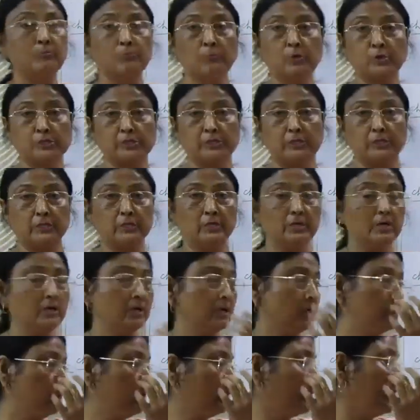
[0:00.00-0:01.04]
Motion.
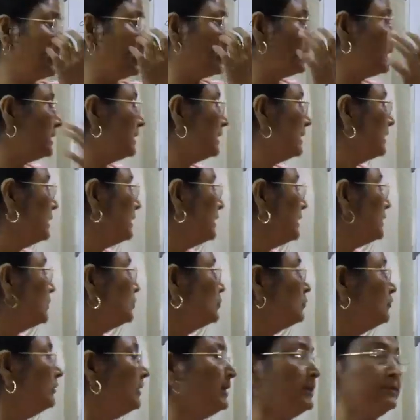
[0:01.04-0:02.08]
Okay,
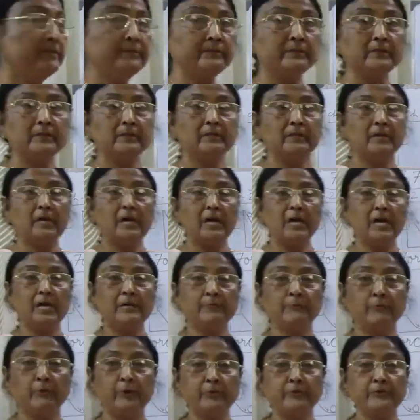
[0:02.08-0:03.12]
today I
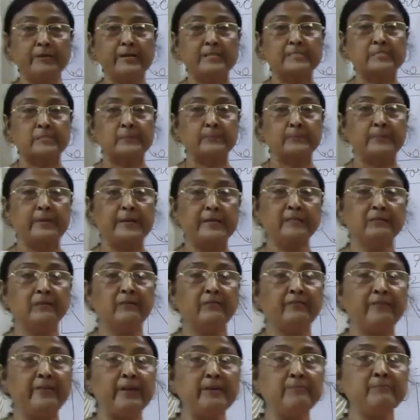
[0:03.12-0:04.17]
am going to explain the
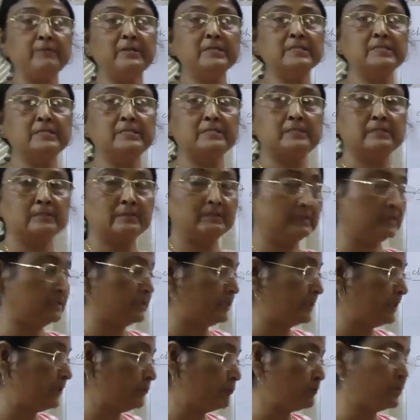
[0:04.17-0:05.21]
famous
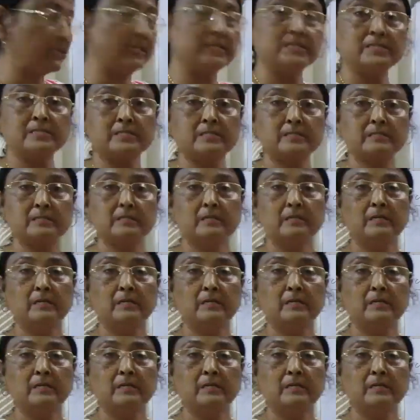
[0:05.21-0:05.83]
Newton's